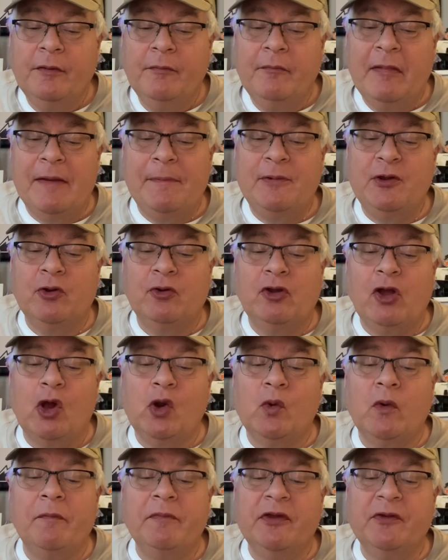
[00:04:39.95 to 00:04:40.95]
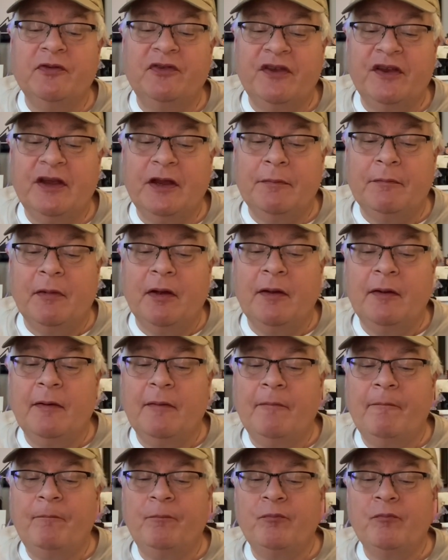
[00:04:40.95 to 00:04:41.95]
Maybe you'll go to a museum.
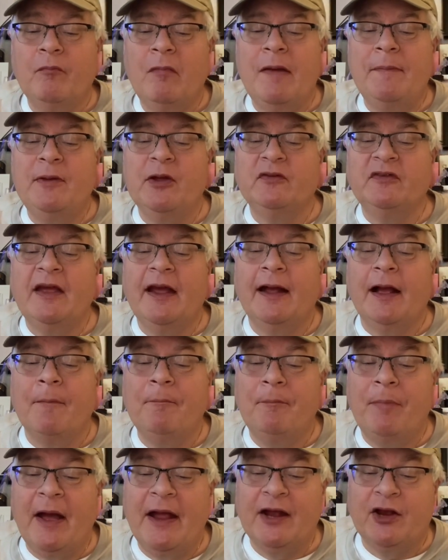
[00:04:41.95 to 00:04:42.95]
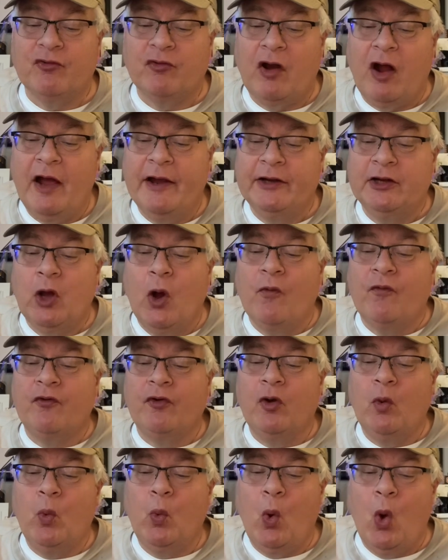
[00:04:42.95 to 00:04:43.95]
Maybe you'll take a bike ride, go
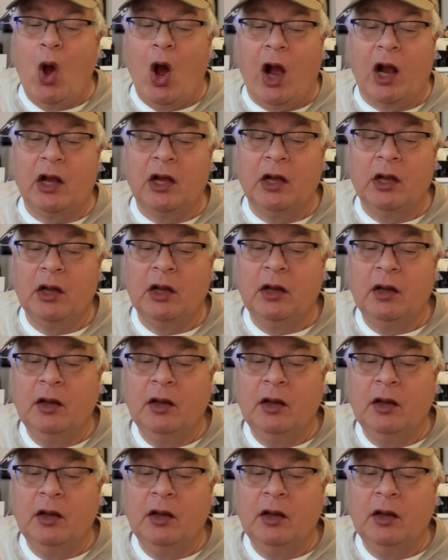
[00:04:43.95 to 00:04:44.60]
for a walk.